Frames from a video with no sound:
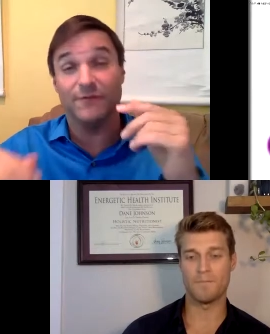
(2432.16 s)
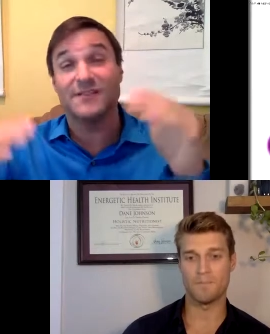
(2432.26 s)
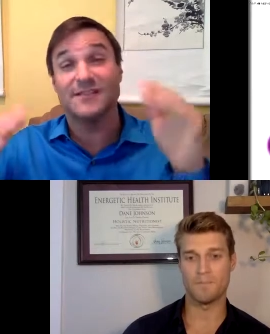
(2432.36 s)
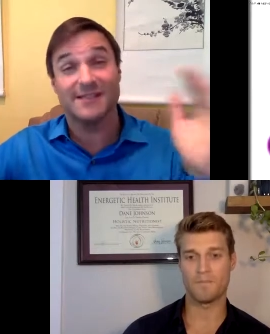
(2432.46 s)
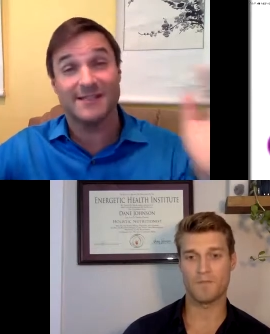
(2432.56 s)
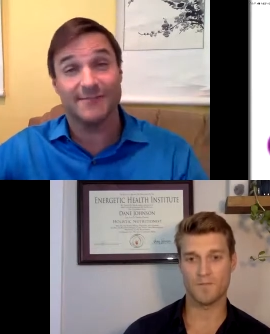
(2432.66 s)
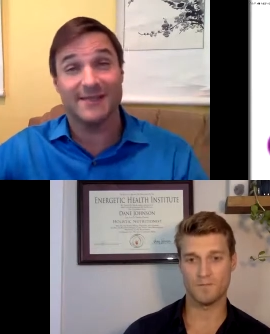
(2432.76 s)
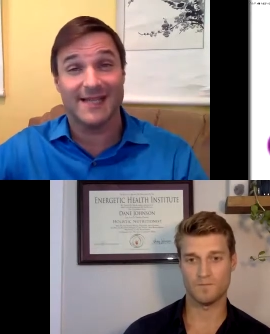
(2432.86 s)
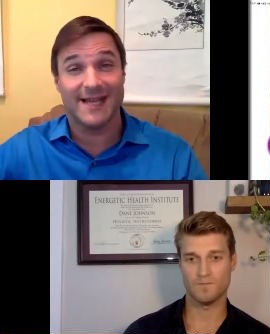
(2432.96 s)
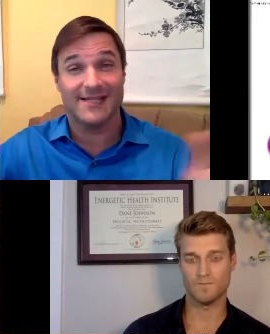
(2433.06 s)

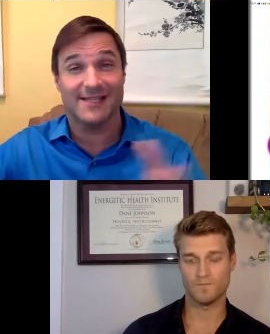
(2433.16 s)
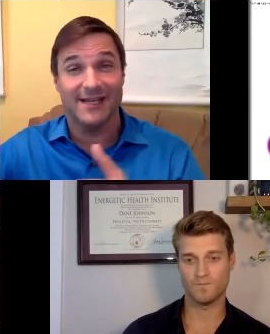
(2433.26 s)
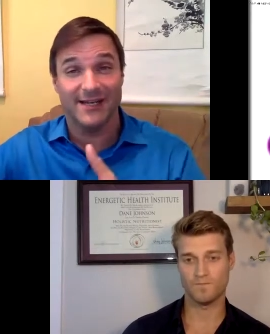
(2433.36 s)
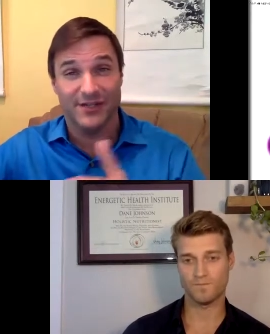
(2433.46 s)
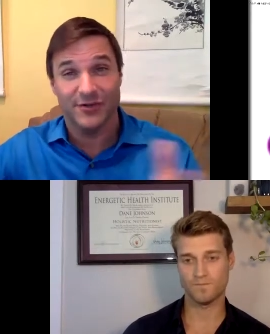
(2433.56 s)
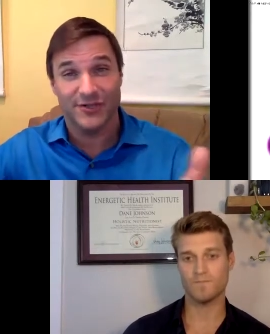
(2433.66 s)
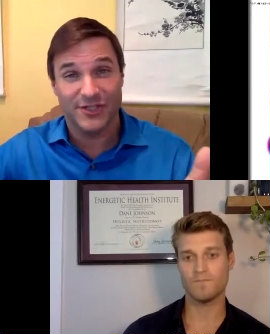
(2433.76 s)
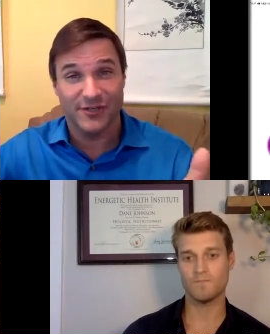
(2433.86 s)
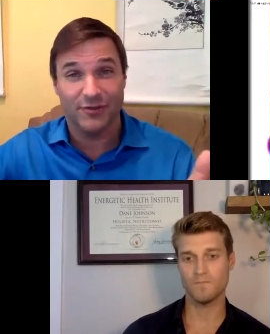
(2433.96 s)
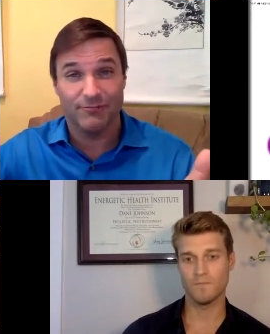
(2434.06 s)
Speaker 1: systematized it into your
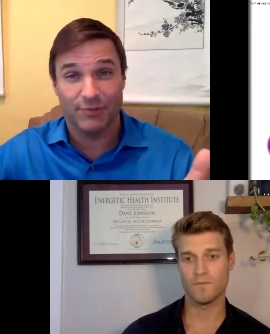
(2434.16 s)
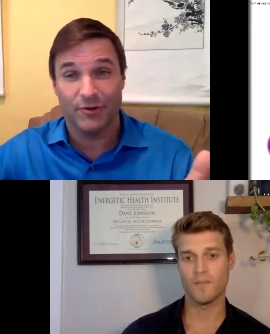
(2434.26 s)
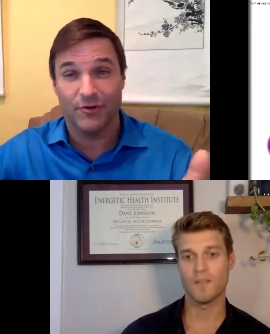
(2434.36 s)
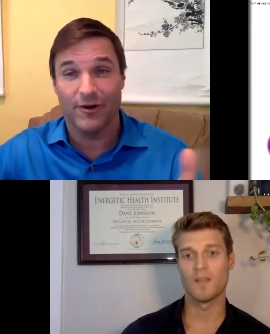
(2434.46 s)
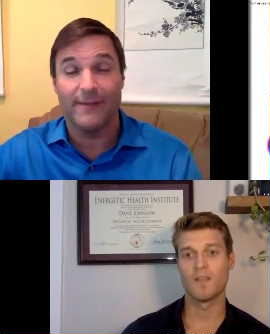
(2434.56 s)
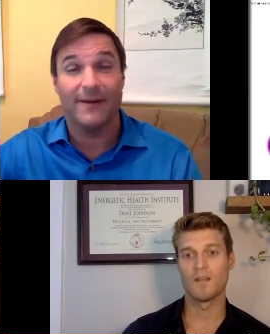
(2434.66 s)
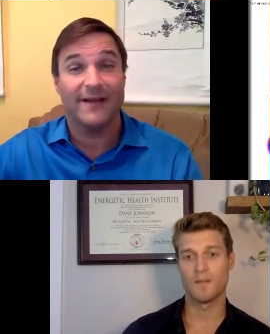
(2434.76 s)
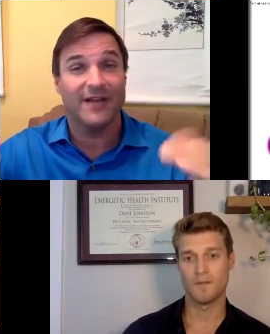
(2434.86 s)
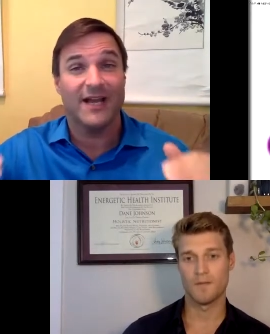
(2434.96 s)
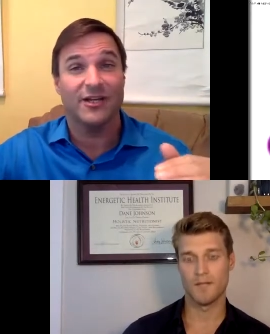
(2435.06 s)
Shield program, and
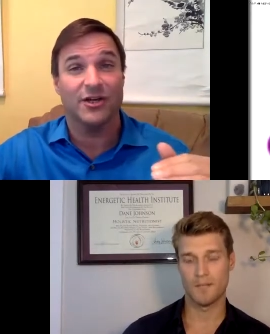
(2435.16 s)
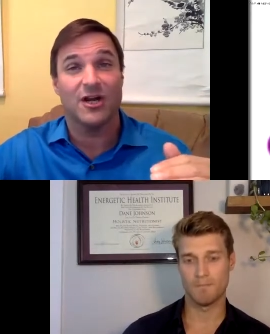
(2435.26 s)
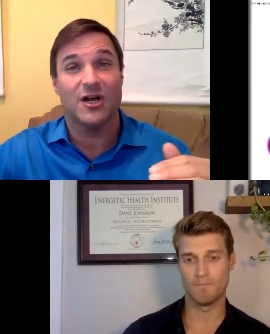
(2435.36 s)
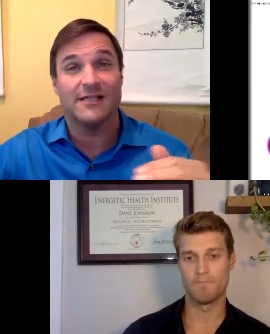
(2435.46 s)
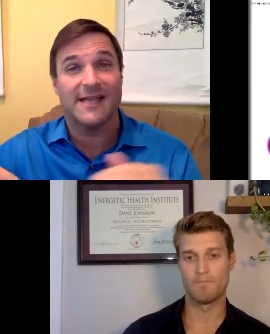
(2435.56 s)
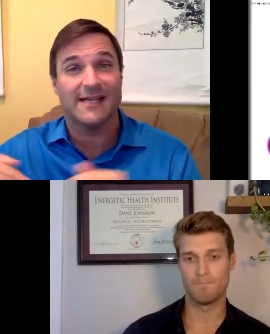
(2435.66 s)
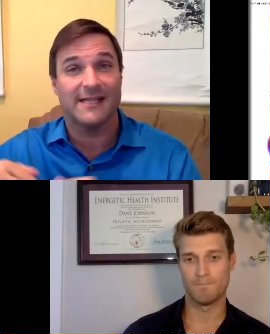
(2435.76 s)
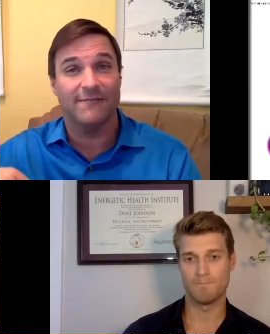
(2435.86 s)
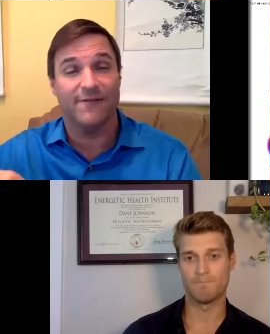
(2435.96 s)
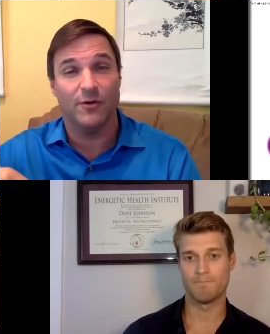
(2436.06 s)
I've got your contact
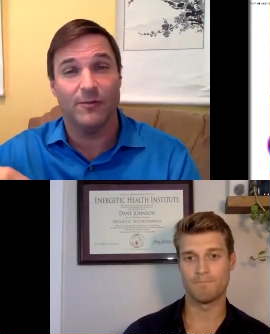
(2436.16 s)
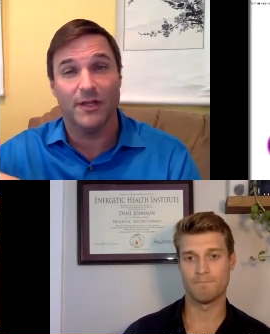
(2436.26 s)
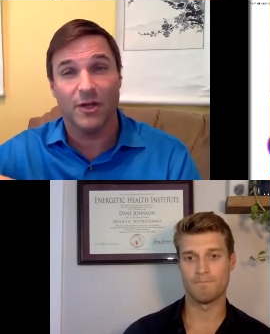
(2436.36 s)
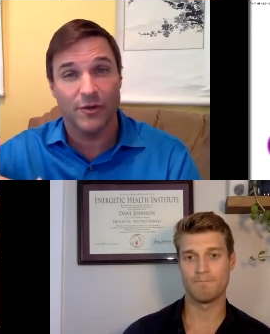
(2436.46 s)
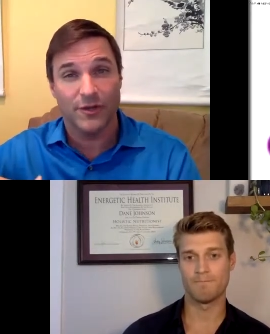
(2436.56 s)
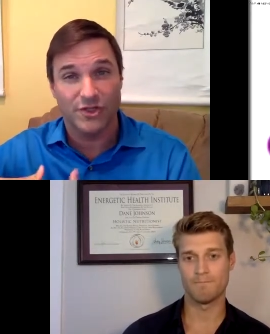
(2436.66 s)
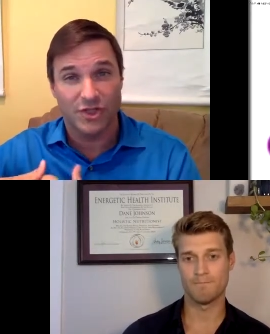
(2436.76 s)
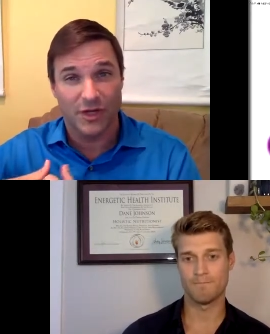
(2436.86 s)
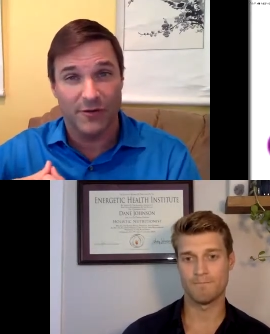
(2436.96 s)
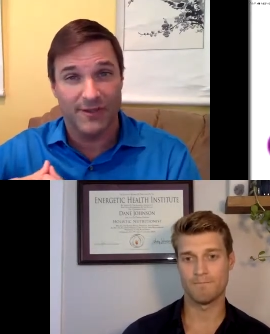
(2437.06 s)
info below the
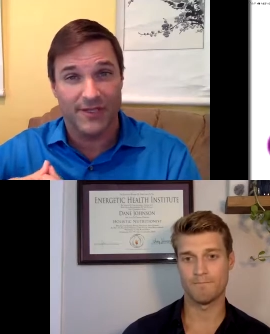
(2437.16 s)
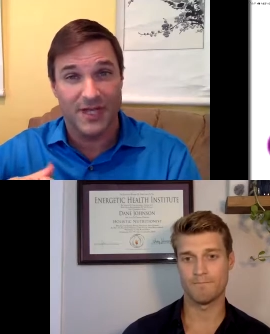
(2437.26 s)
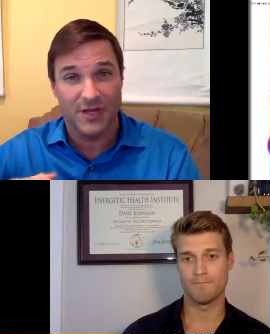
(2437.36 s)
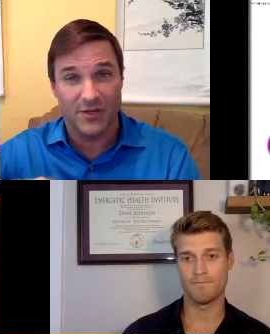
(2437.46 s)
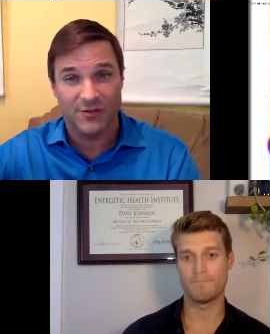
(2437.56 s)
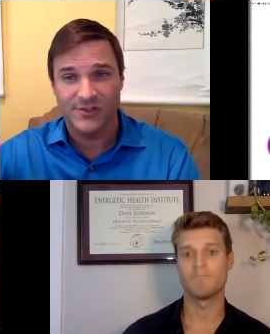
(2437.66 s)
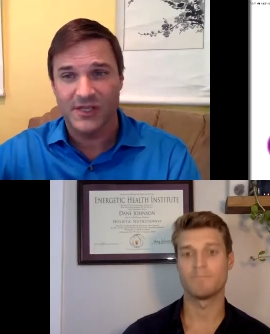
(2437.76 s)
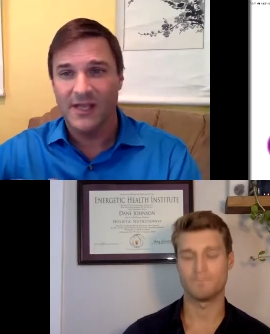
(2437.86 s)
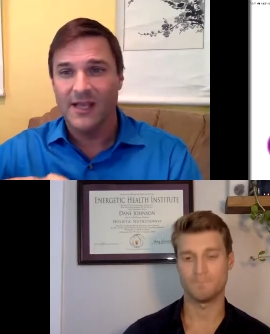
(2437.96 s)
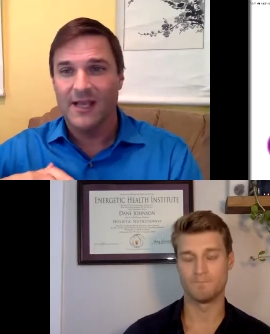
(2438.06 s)
show and the notes.
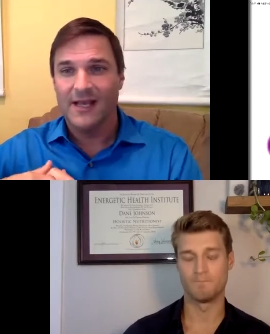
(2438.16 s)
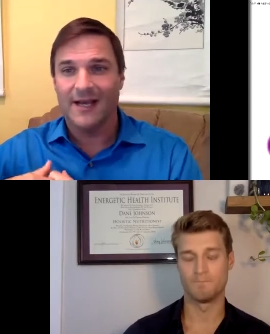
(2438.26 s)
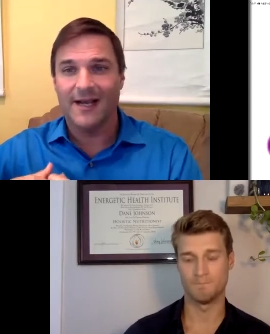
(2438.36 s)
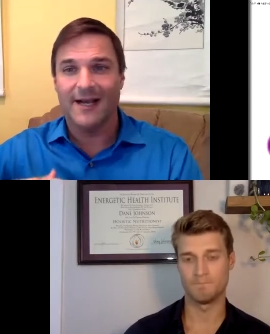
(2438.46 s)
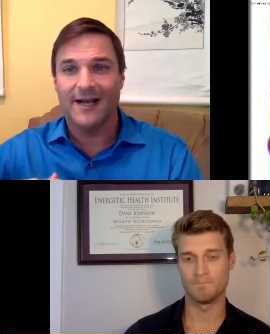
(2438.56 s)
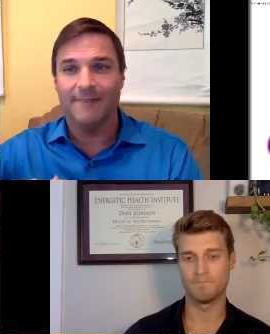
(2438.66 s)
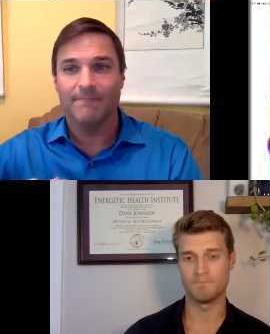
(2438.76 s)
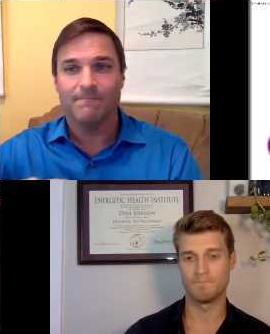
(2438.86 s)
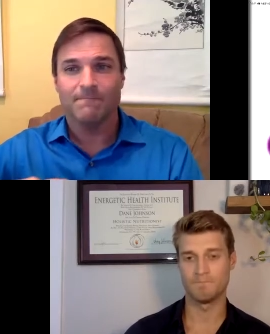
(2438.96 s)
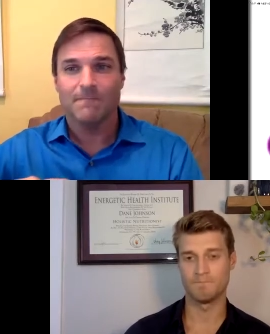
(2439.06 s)
Mm-hmm.
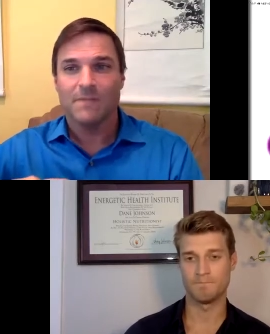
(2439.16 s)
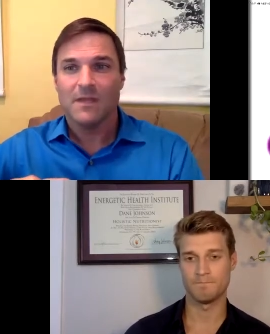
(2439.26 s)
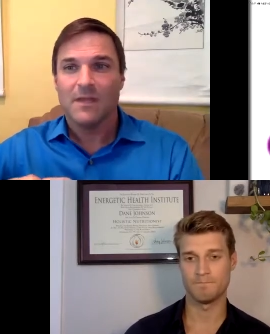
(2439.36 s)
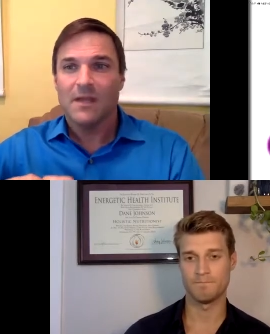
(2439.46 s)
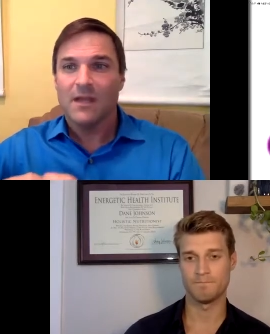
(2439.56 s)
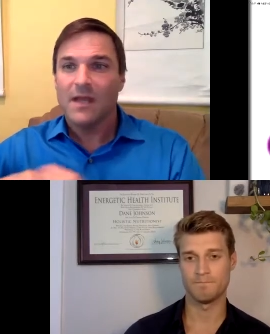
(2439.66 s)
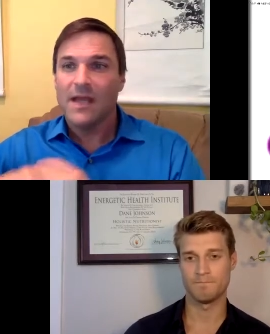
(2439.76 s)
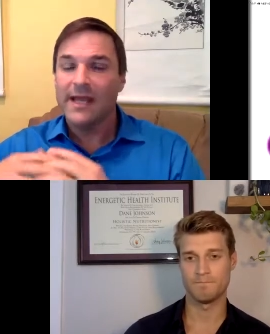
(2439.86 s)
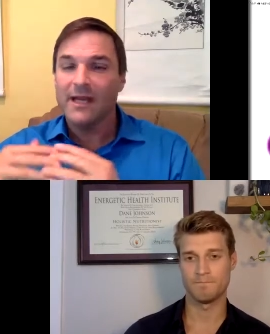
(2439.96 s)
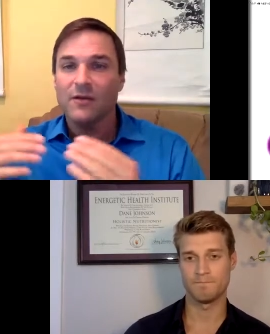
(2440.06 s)
Um,
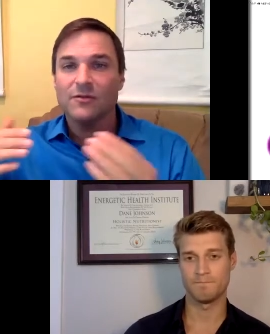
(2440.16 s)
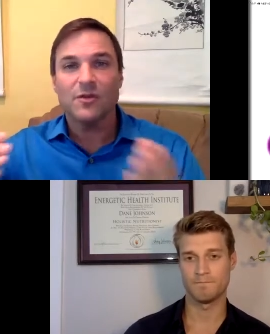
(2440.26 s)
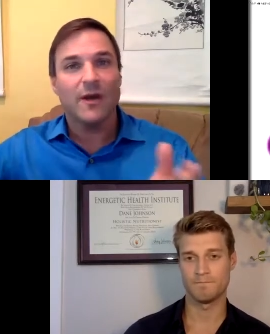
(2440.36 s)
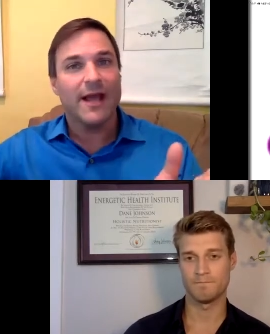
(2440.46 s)
and so